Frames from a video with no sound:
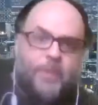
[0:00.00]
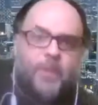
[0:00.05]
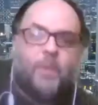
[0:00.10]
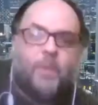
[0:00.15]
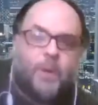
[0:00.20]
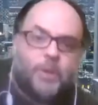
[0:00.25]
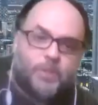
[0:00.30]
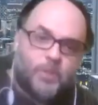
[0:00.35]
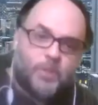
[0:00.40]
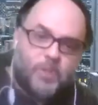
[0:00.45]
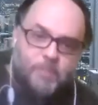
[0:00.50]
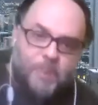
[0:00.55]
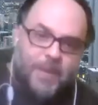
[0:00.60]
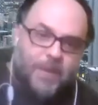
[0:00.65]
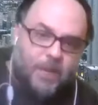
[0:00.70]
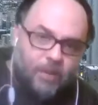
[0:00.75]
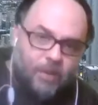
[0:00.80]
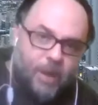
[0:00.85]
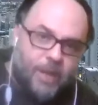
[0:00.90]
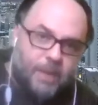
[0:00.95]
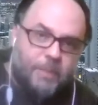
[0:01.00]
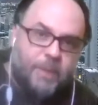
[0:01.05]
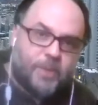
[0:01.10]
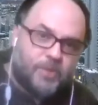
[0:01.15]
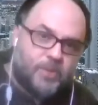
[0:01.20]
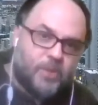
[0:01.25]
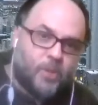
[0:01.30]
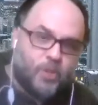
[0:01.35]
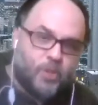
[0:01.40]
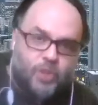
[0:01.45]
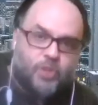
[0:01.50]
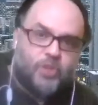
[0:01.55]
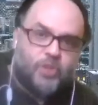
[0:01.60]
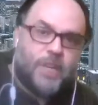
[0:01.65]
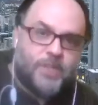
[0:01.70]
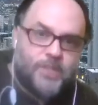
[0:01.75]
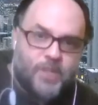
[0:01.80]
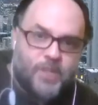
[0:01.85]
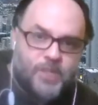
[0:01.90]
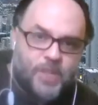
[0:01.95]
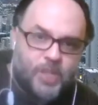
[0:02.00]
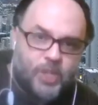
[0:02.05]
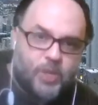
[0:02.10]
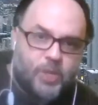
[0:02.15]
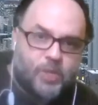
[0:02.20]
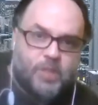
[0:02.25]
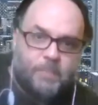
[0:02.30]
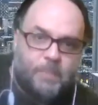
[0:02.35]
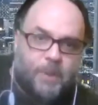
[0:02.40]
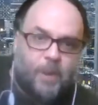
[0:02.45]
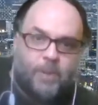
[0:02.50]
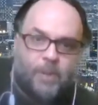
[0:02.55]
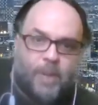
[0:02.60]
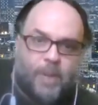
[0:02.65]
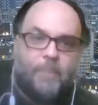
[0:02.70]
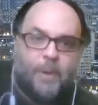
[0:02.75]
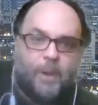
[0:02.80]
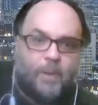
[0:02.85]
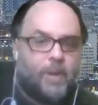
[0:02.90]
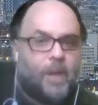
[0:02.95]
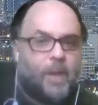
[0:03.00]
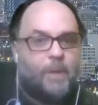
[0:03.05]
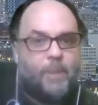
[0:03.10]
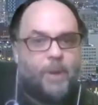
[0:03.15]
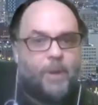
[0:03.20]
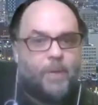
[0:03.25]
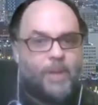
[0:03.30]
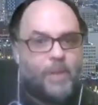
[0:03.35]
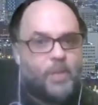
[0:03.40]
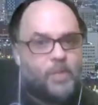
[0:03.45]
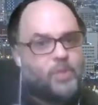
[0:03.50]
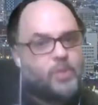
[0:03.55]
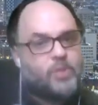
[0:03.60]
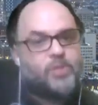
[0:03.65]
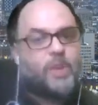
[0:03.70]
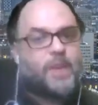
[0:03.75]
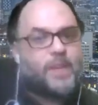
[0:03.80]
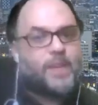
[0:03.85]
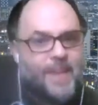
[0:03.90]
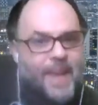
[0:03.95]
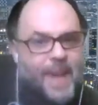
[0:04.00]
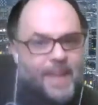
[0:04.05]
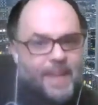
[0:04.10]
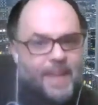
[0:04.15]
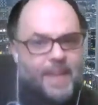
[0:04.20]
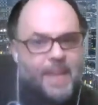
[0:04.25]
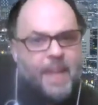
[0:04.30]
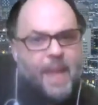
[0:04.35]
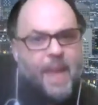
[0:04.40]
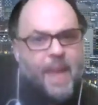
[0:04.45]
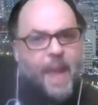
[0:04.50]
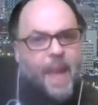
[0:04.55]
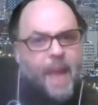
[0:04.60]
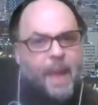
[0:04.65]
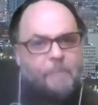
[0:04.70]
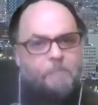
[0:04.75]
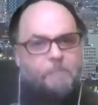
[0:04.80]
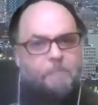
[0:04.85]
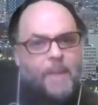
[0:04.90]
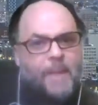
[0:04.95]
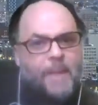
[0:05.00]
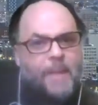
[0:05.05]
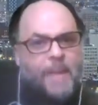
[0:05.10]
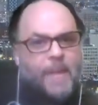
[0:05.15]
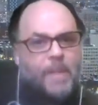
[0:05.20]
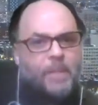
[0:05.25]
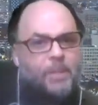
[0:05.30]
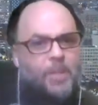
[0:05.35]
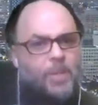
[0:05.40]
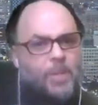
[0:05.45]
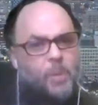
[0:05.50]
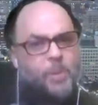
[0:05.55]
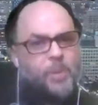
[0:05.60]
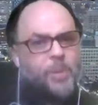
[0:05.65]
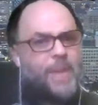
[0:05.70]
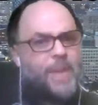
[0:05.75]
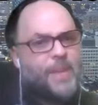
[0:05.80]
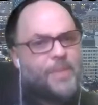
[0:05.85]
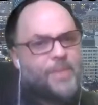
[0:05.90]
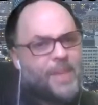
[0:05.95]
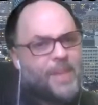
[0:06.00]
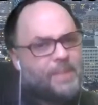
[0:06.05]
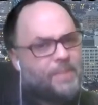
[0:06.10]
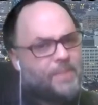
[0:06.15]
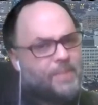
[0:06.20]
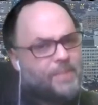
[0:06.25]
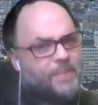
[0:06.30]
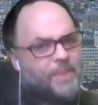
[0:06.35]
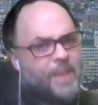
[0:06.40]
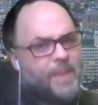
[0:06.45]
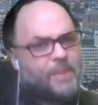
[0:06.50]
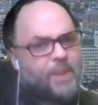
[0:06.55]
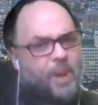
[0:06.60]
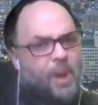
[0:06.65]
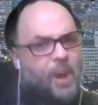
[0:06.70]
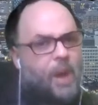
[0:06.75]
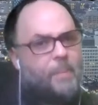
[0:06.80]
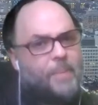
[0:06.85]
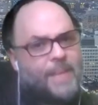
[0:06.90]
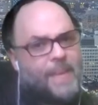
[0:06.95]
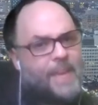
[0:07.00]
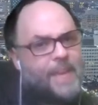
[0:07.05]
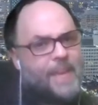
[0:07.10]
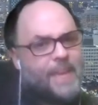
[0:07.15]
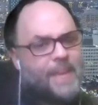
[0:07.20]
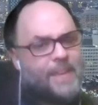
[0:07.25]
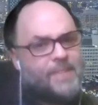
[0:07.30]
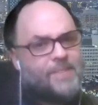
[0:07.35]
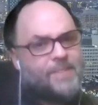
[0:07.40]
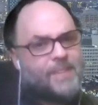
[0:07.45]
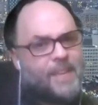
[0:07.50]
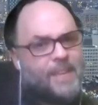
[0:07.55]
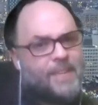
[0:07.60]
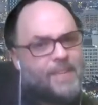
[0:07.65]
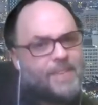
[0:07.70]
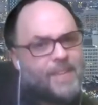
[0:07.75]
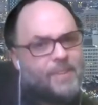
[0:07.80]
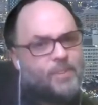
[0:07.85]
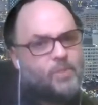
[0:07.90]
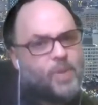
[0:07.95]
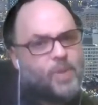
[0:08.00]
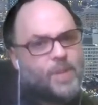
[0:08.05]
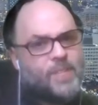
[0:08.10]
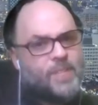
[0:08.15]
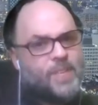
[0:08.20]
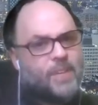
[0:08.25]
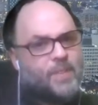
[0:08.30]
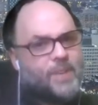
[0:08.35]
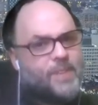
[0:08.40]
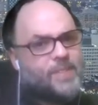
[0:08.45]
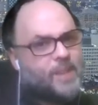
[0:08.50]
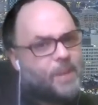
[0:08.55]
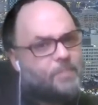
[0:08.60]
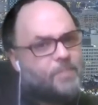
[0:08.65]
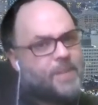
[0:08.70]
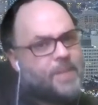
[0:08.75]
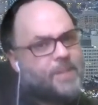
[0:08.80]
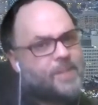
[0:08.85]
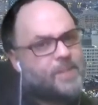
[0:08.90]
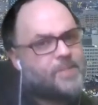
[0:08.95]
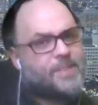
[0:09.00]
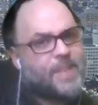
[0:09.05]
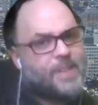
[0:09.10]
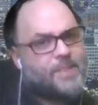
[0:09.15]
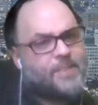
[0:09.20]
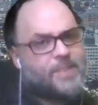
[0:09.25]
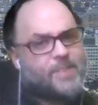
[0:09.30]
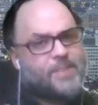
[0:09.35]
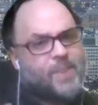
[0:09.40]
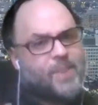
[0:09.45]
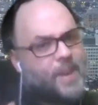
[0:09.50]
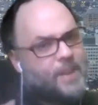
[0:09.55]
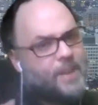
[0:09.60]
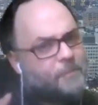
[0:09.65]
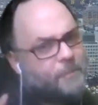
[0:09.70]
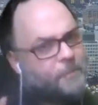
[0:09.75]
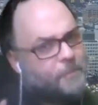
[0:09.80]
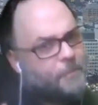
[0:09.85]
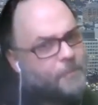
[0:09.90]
you also speak a lot about social justice issues, about issues like that. Do you think that comedy is intrinsically something that's designed